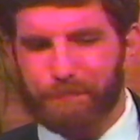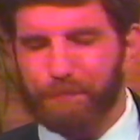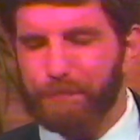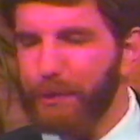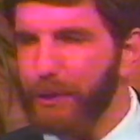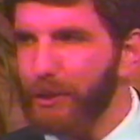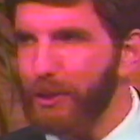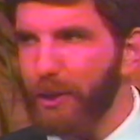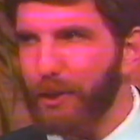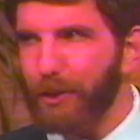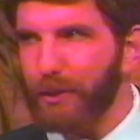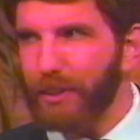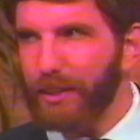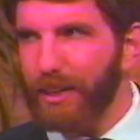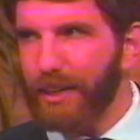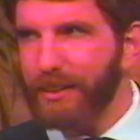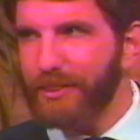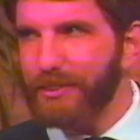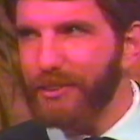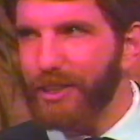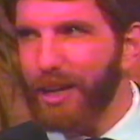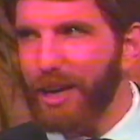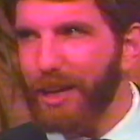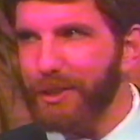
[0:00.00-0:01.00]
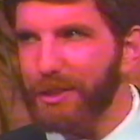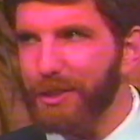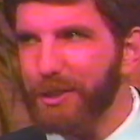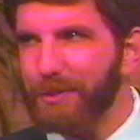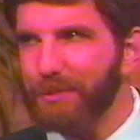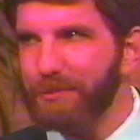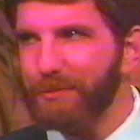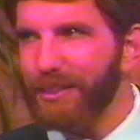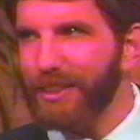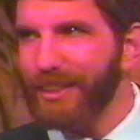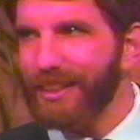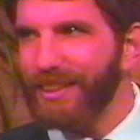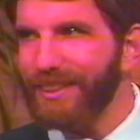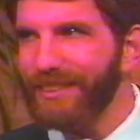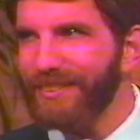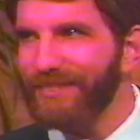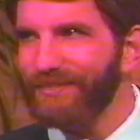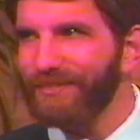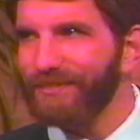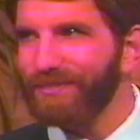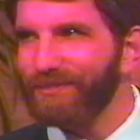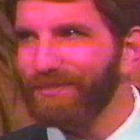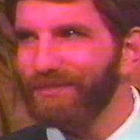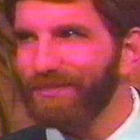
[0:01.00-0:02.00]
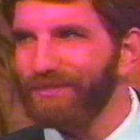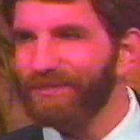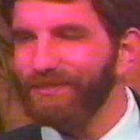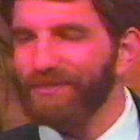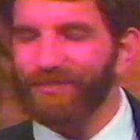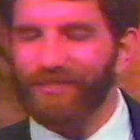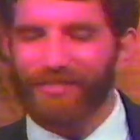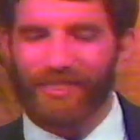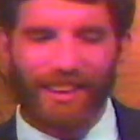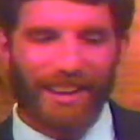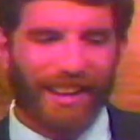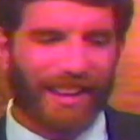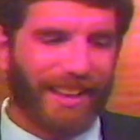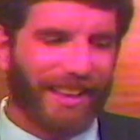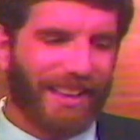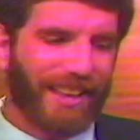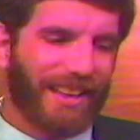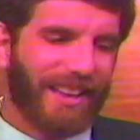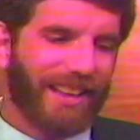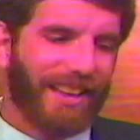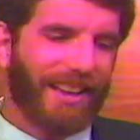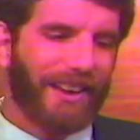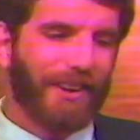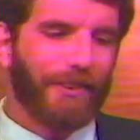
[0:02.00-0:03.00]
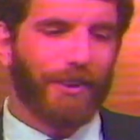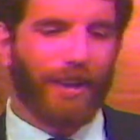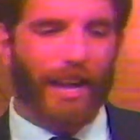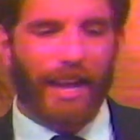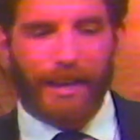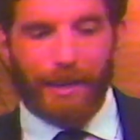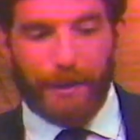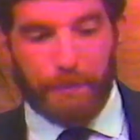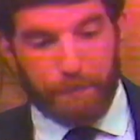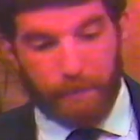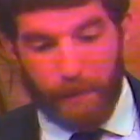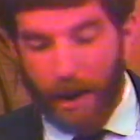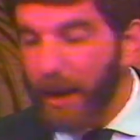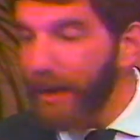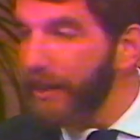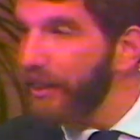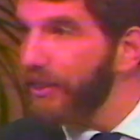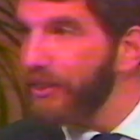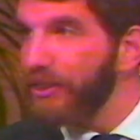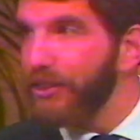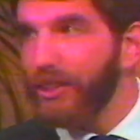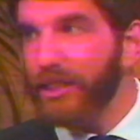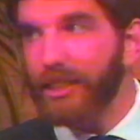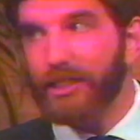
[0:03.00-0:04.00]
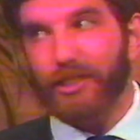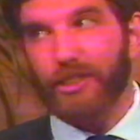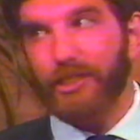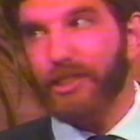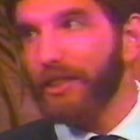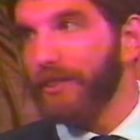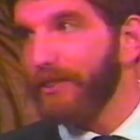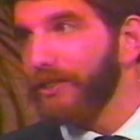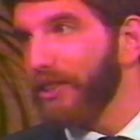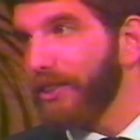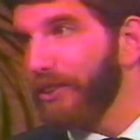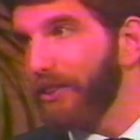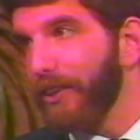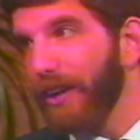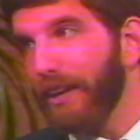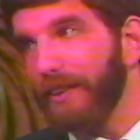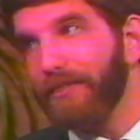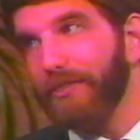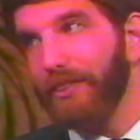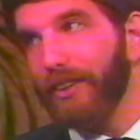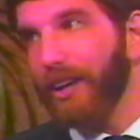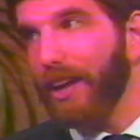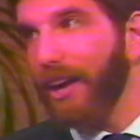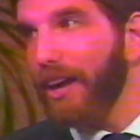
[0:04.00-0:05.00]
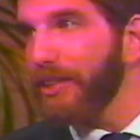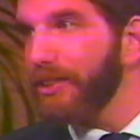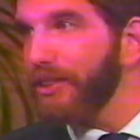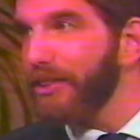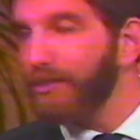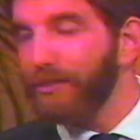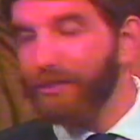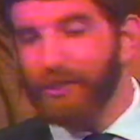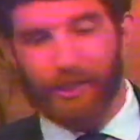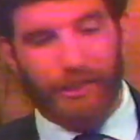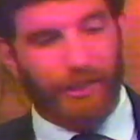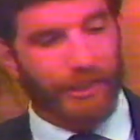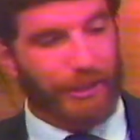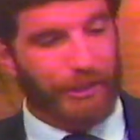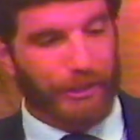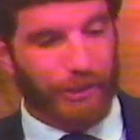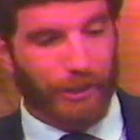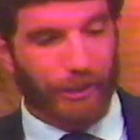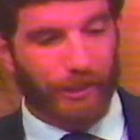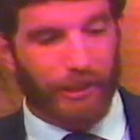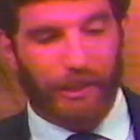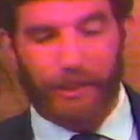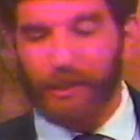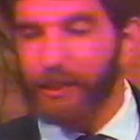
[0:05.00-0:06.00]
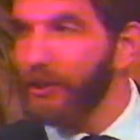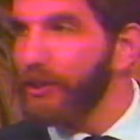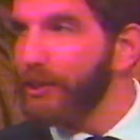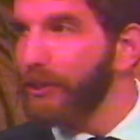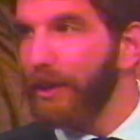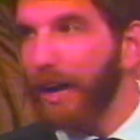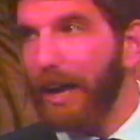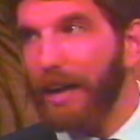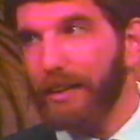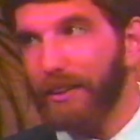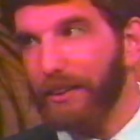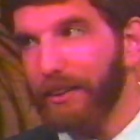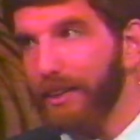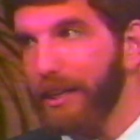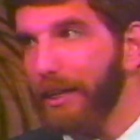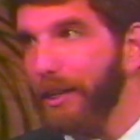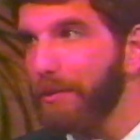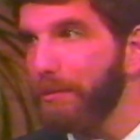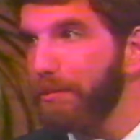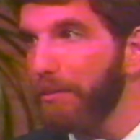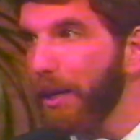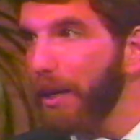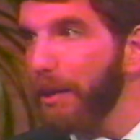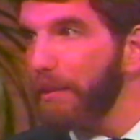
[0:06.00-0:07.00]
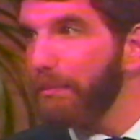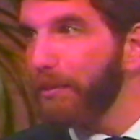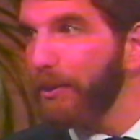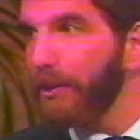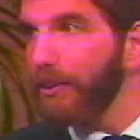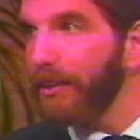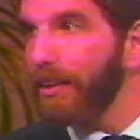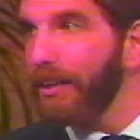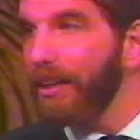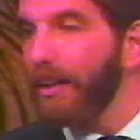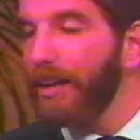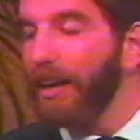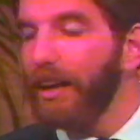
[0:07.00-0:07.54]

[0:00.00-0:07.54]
But don't let it touch me. Well, I admired Jesus. He was a great philosopher. He certainly knew how to lead people.